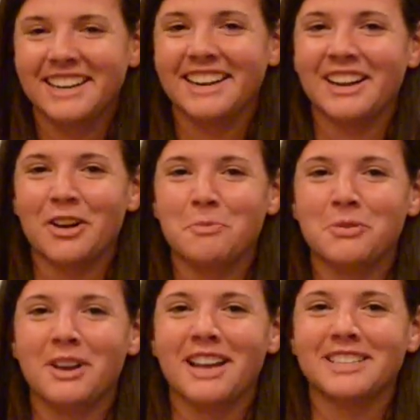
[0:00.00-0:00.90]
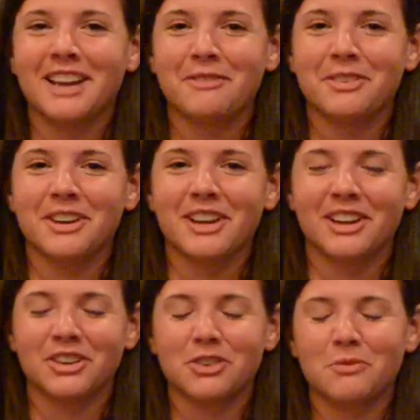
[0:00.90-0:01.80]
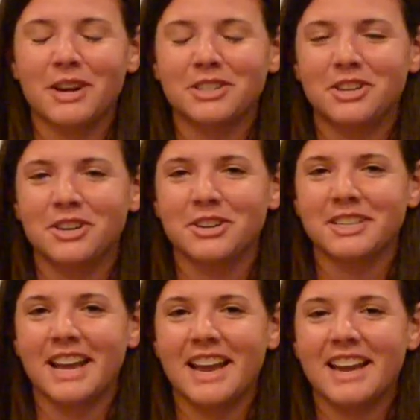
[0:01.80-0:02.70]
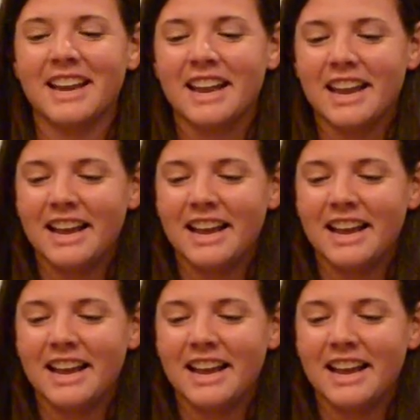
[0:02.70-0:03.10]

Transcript: And I hope you guys have a good rest of your day.